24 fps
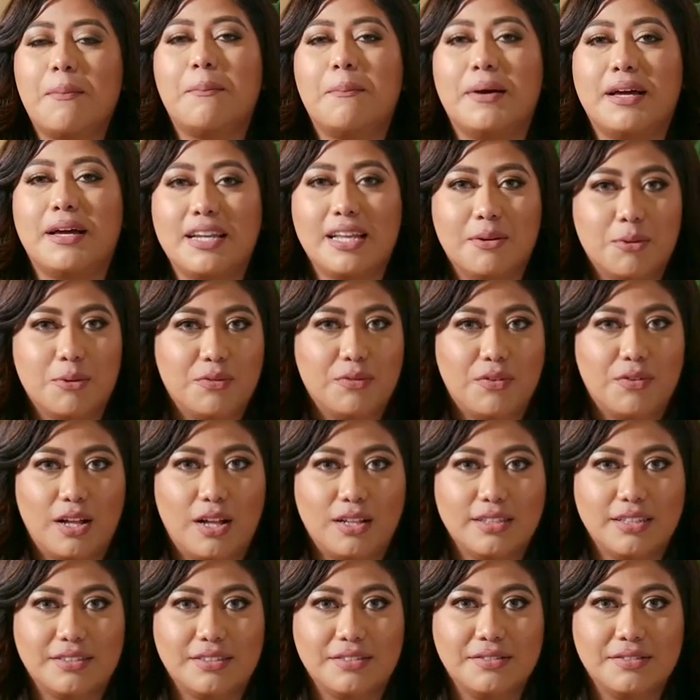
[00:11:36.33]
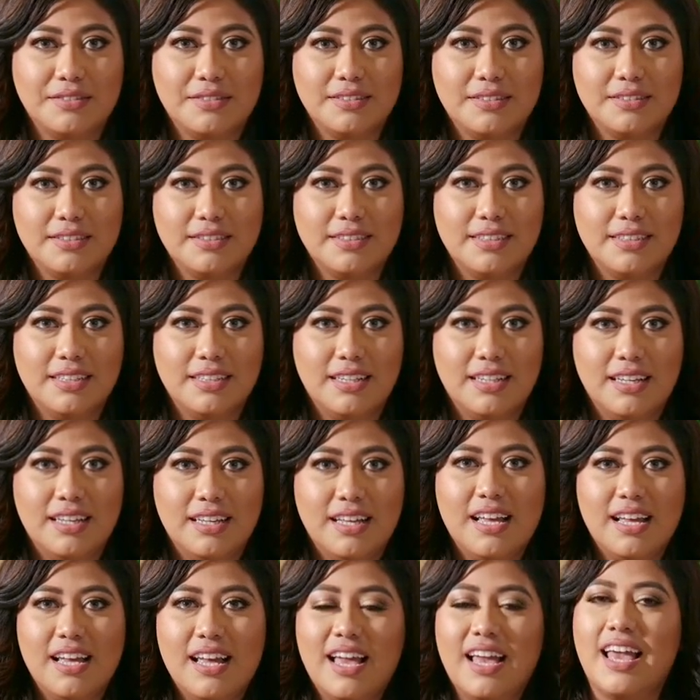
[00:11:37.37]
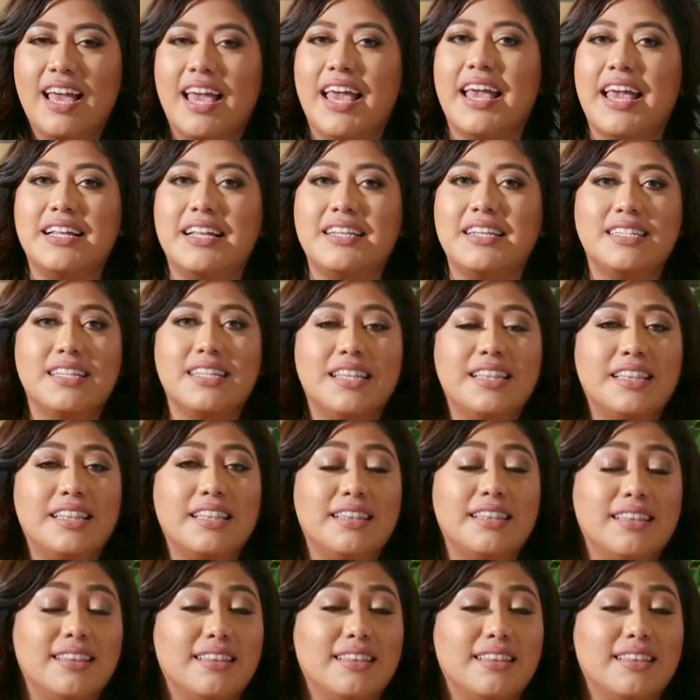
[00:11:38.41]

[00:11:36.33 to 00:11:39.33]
money will follow. And